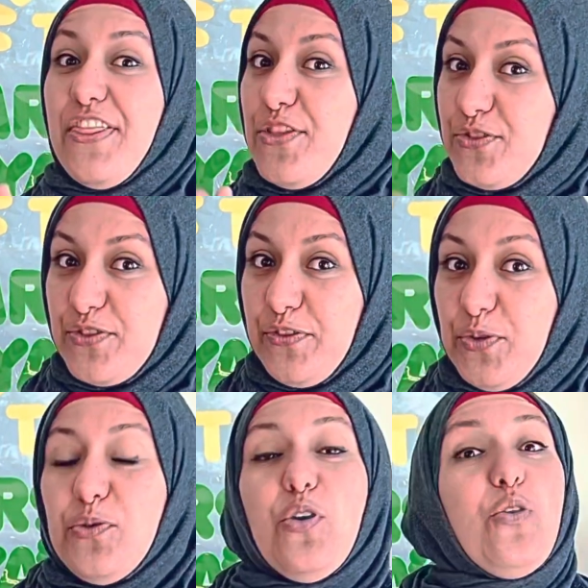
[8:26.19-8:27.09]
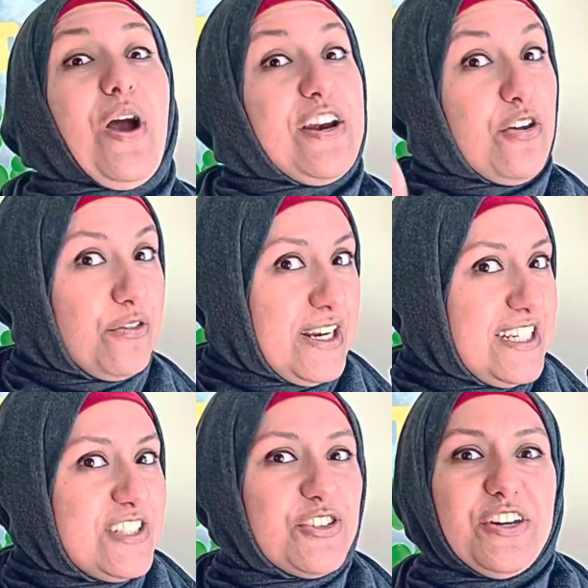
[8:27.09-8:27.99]
And those of you who had
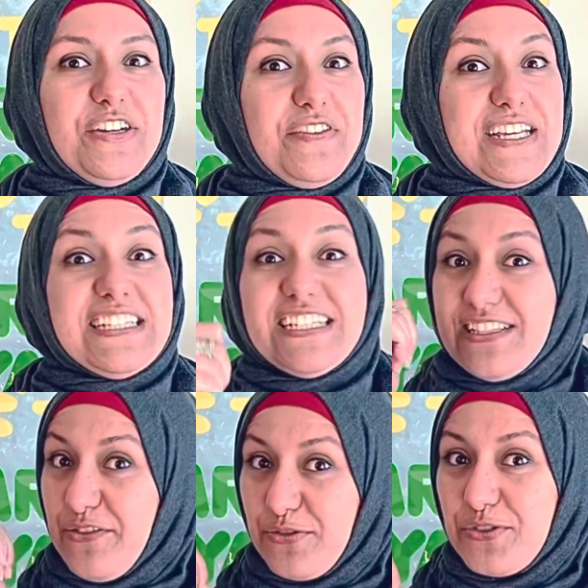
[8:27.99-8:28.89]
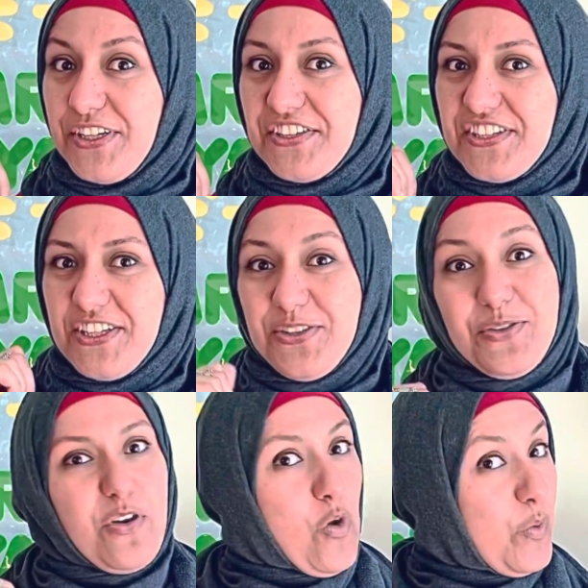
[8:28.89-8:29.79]
already started fasting several years
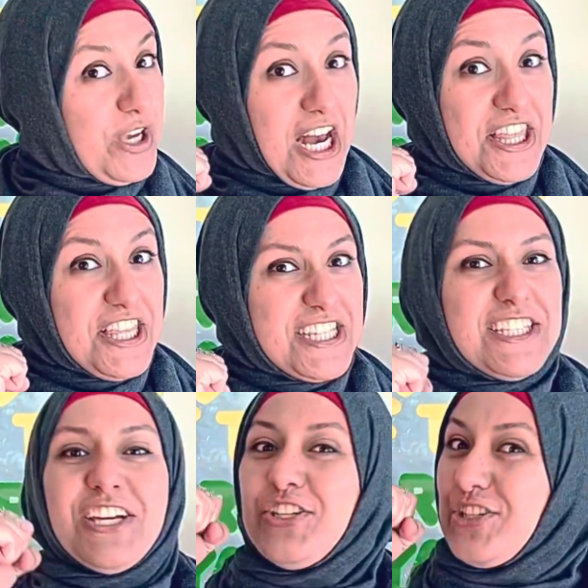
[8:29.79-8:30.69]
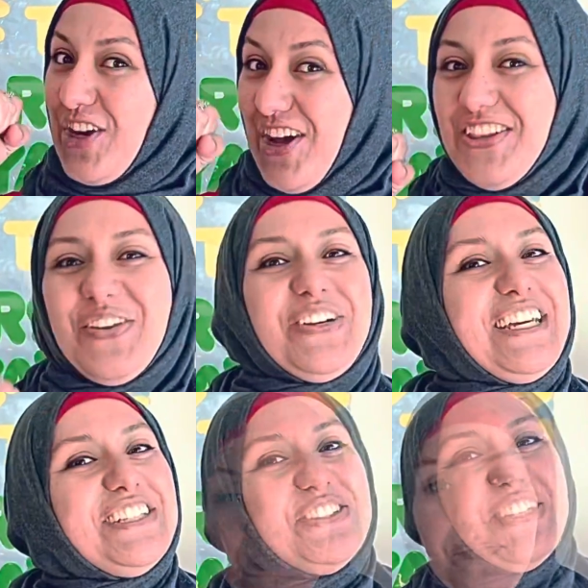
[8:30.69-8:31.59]
ago, we got this. Inshallah, we
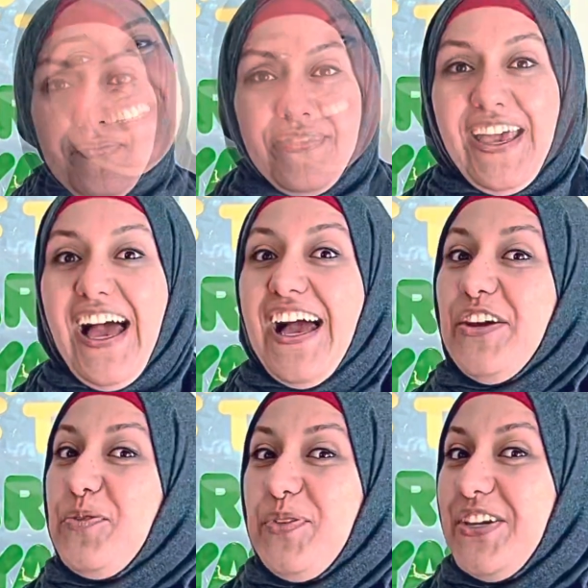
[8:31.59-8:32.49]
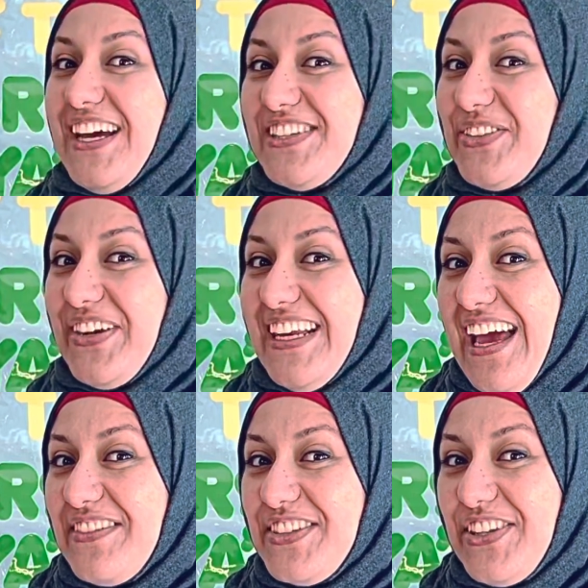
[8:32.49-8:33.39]
can do it. I hope you guys
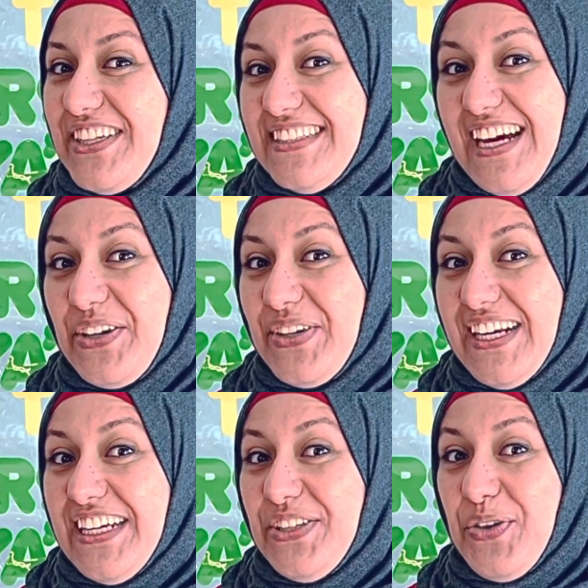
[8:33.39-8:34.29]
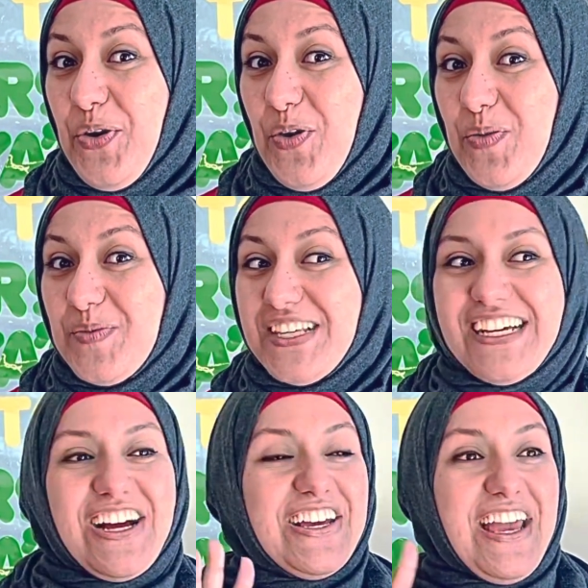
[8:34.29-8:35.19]
already have started decorating your homes
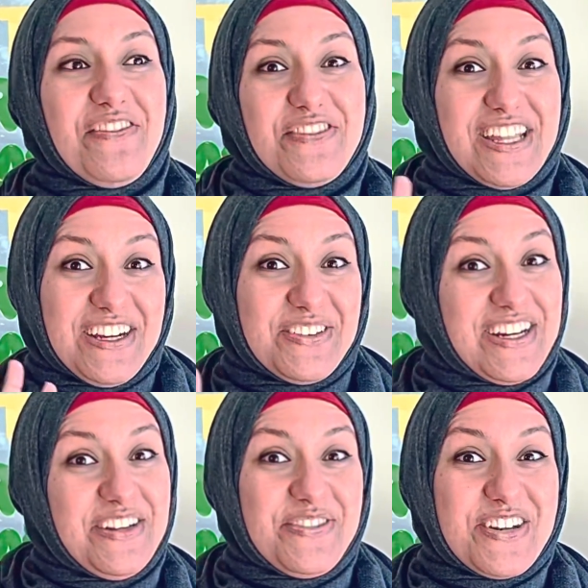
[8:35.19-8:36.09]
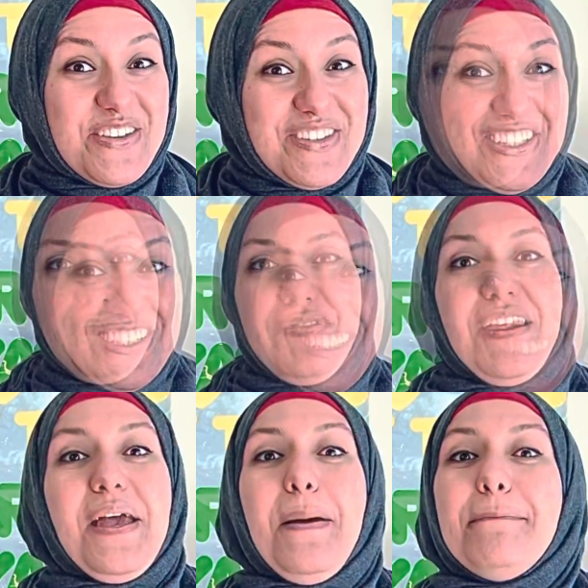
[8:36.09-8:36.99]
and got everything ready for Ramadan.
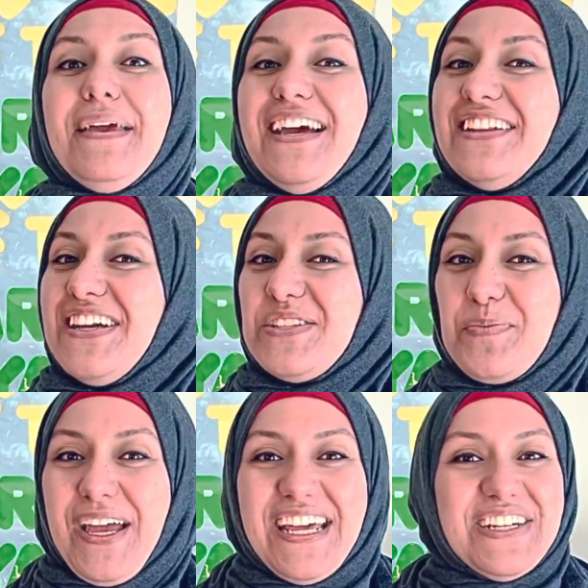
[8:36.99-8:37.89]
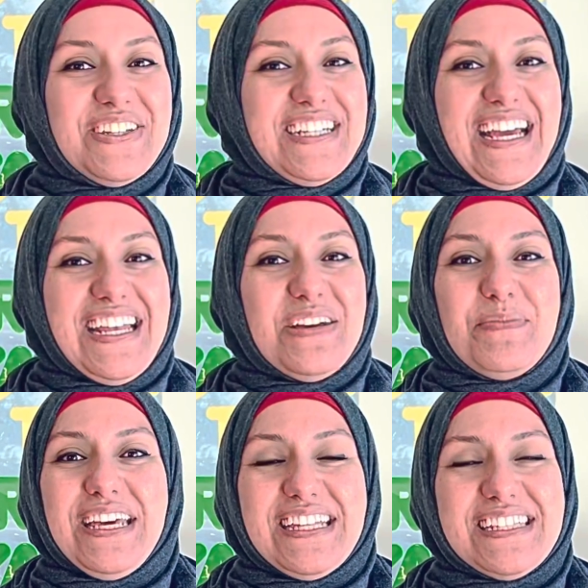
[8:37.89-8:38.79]
May Allah subhanahu wa ta'ala
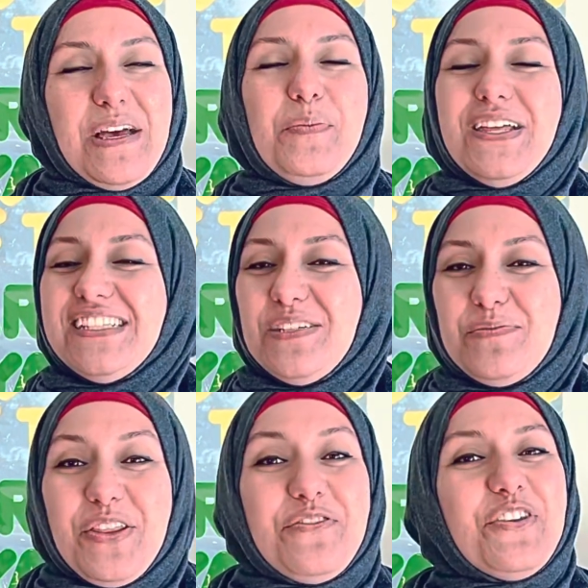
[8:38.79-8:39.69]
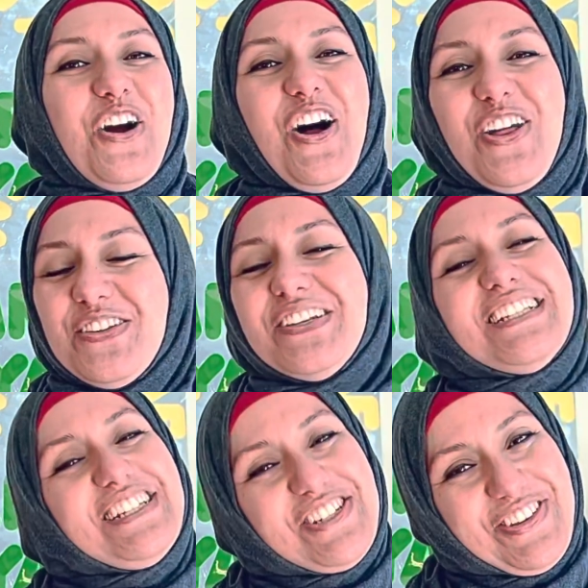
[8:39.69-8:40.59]
make this a blessed month for all of
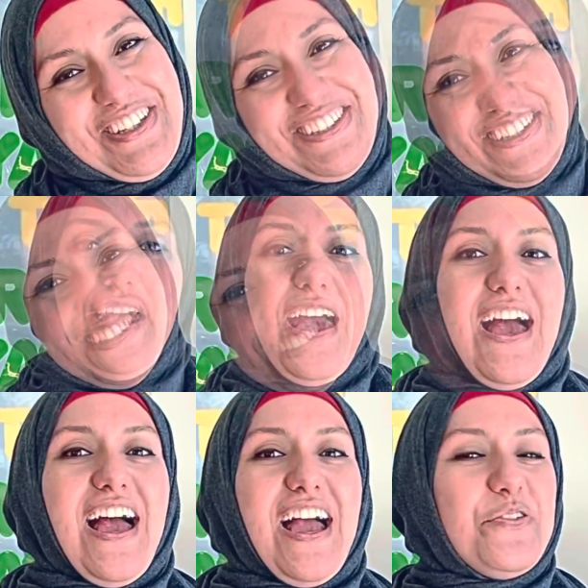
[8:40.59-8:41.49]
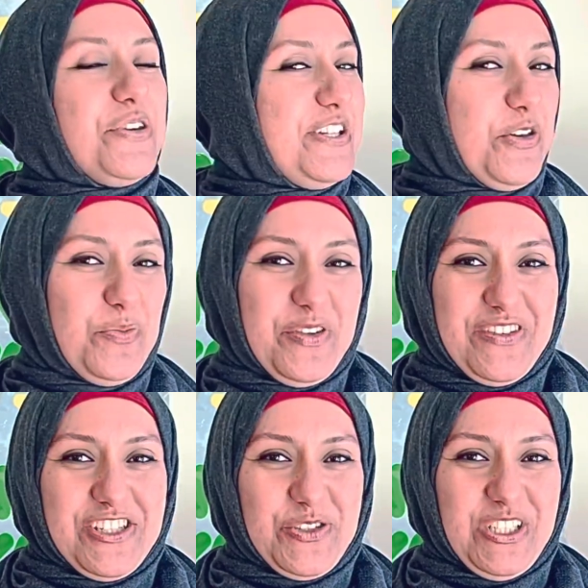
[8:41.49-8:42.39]
us, inshallah. I really hope
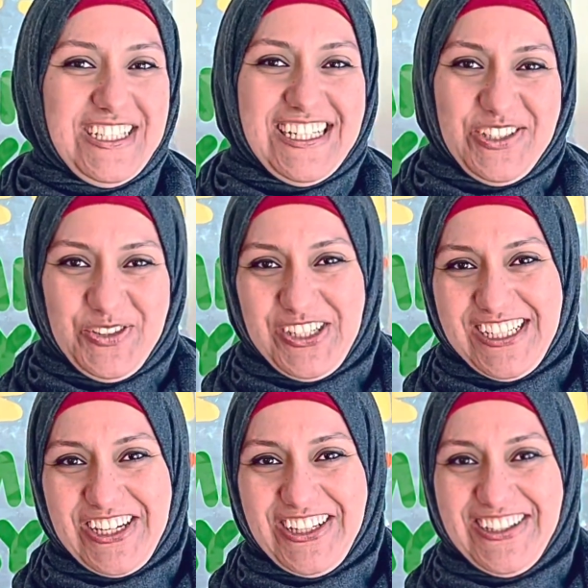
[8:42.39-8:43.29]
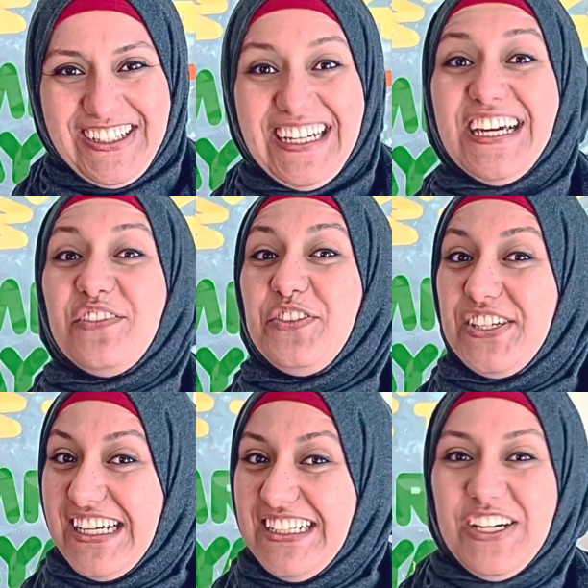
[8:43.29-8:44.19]
you've enjoyed today's story, inshallah. If
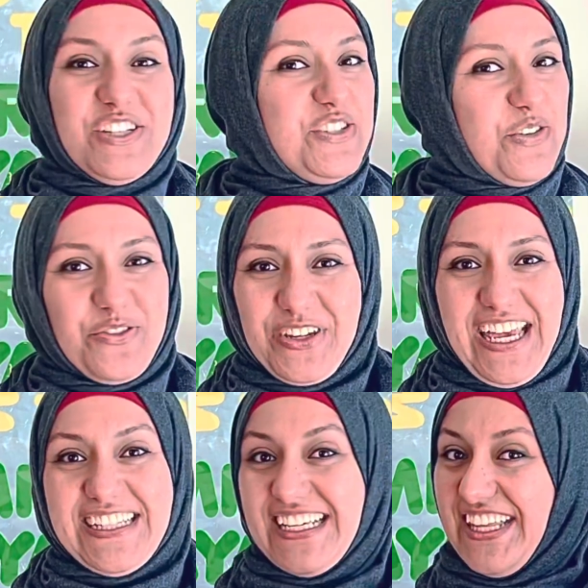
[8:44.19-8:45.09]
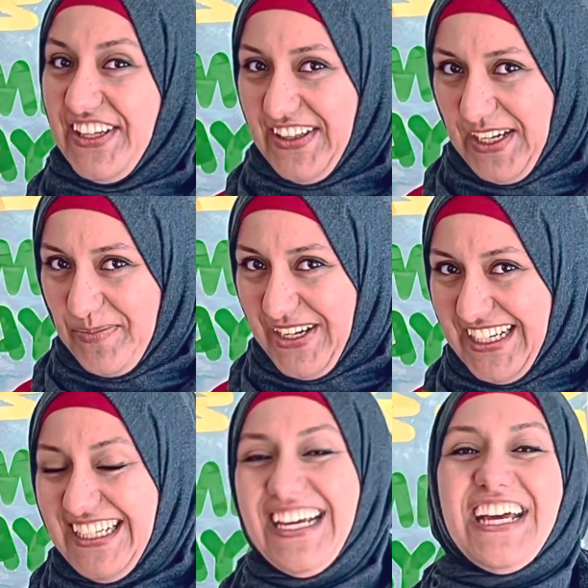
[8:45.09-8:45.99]
you did, don't forget to hit the like
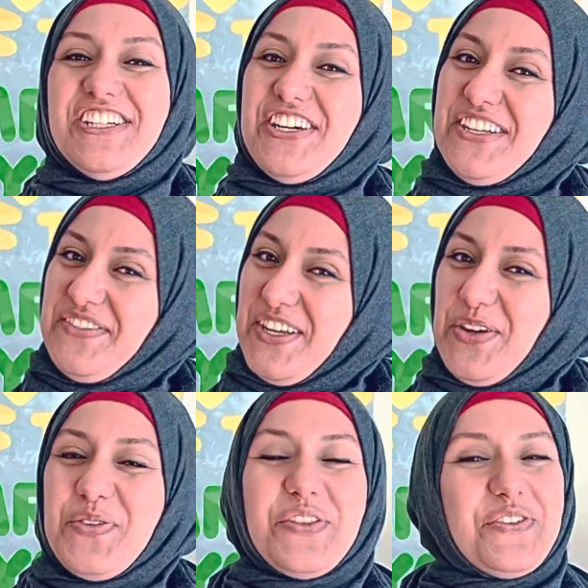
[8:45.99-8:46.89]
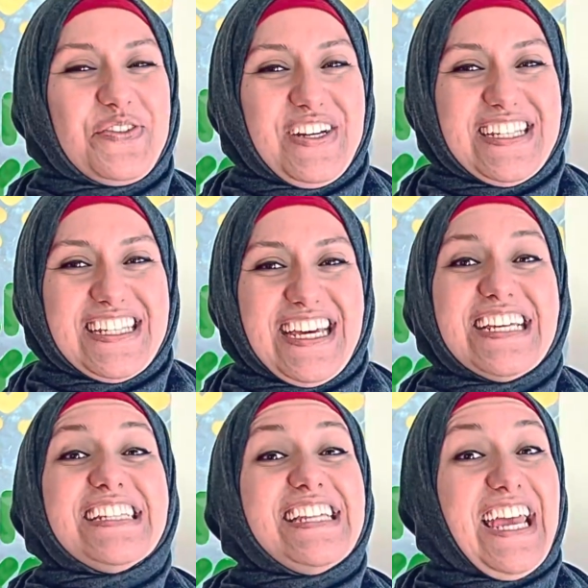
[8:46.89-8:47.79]
button and share the video with your friends.
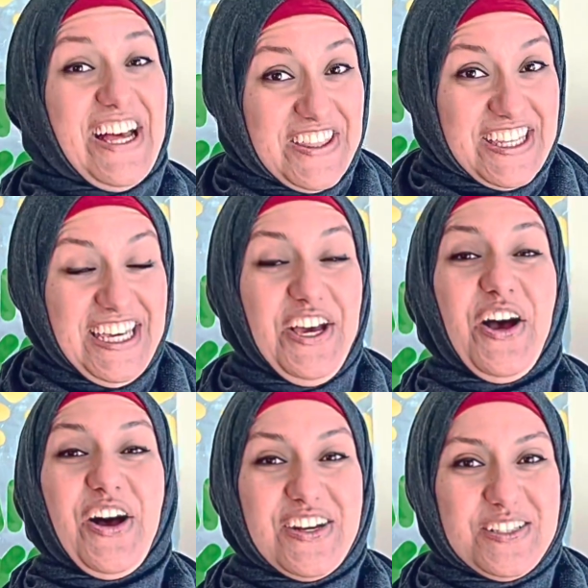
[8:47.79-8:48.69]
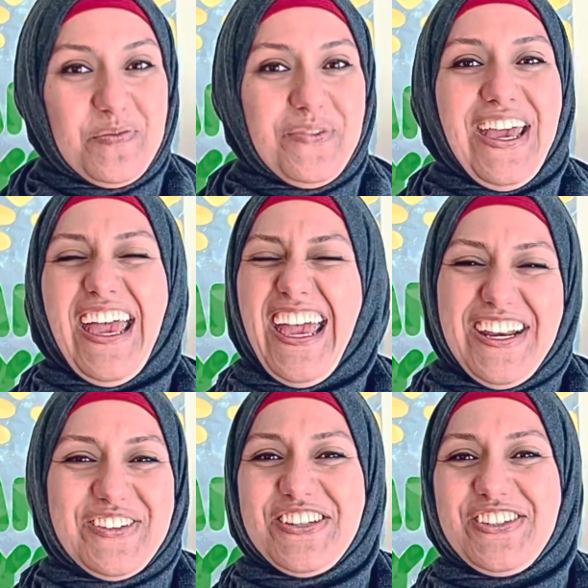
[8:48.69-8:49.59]
Stay healthy, awesome,
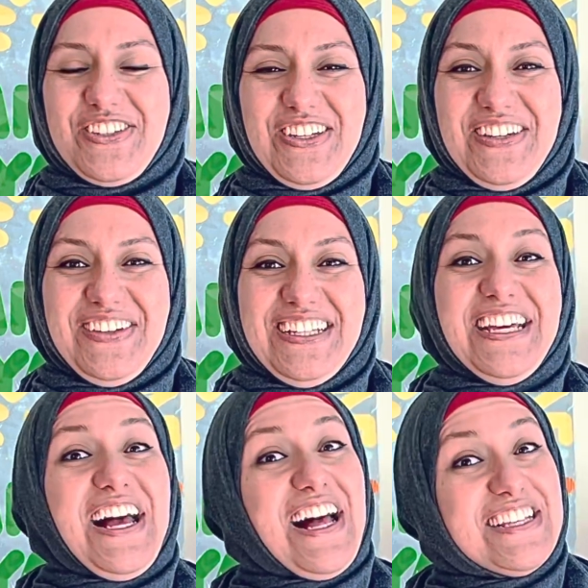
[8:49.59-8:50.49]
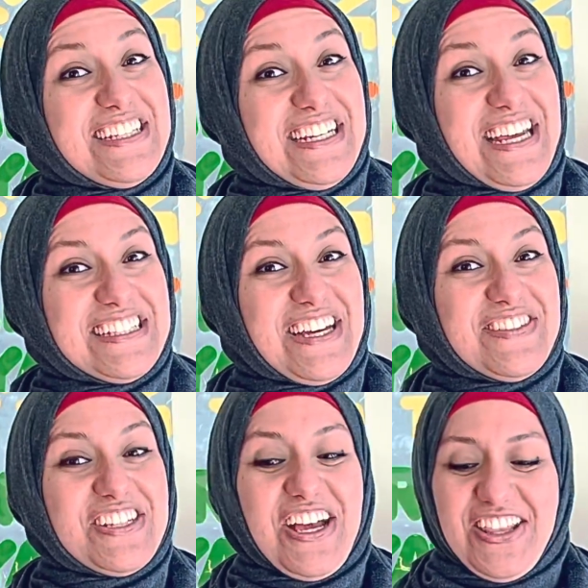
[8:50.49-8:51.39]
and with strong iman. I'll see you next
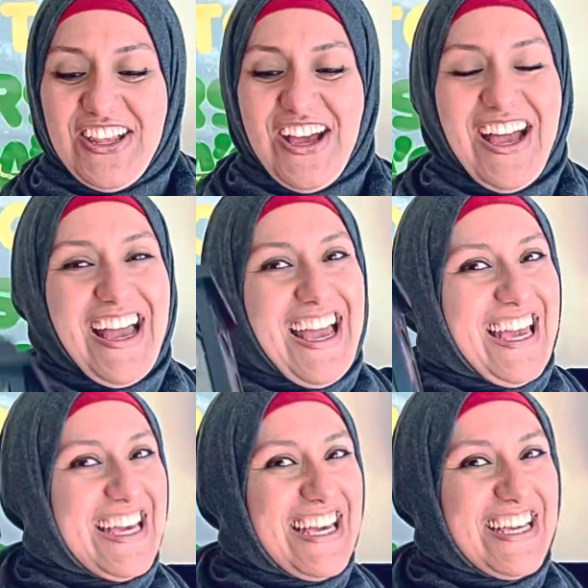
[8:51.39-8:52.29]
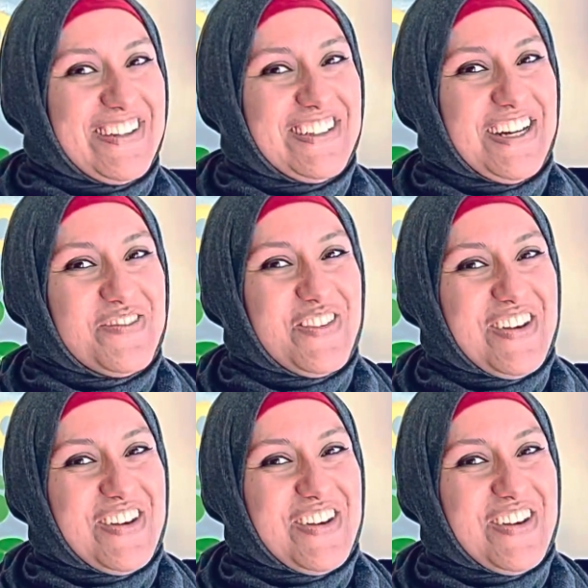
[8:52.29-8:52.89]
time, inshallah. Ramadan